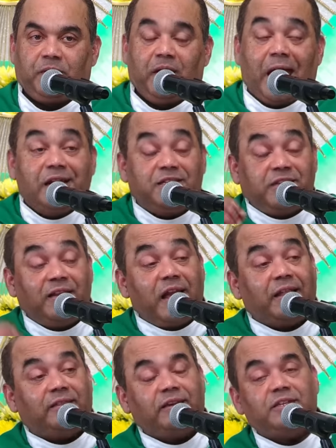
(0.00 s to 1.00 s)
And Saint
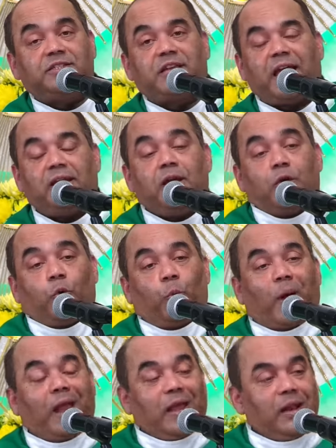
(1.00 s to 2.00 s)
Anthony said,
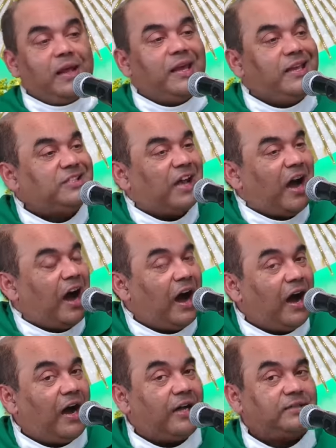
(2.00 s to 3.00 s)
"Well, his
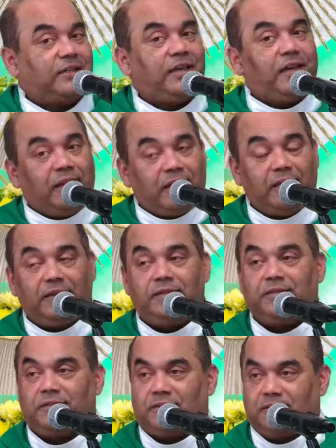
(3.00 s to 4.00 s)
heart
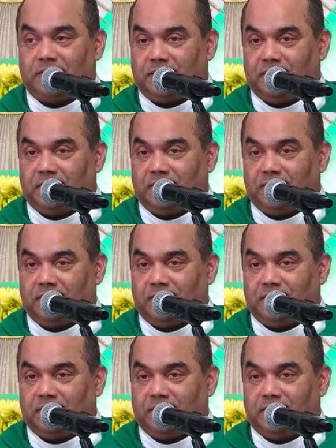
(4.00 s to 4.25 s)
is